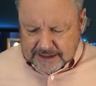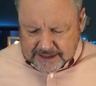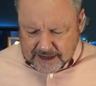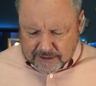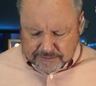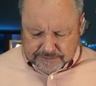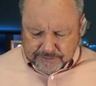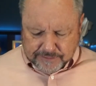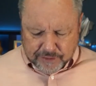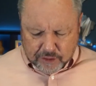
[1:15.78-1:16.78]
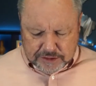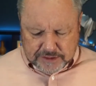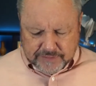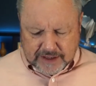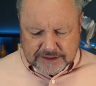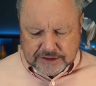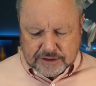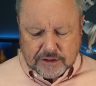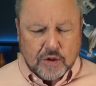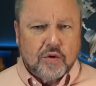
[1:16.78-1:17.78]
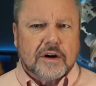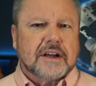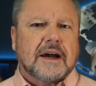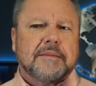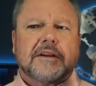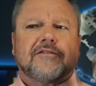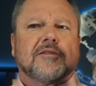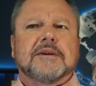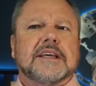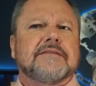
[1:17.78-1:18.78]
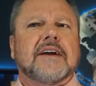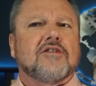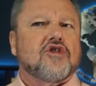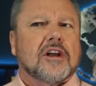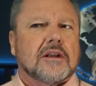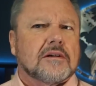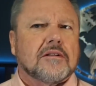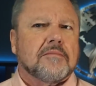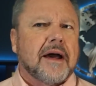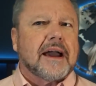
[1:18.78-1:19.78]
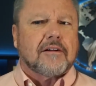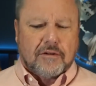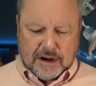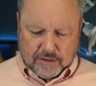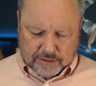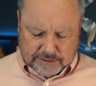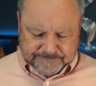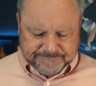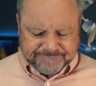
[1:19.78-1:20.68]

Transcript: Now, those of us who are coming from an evangelical background,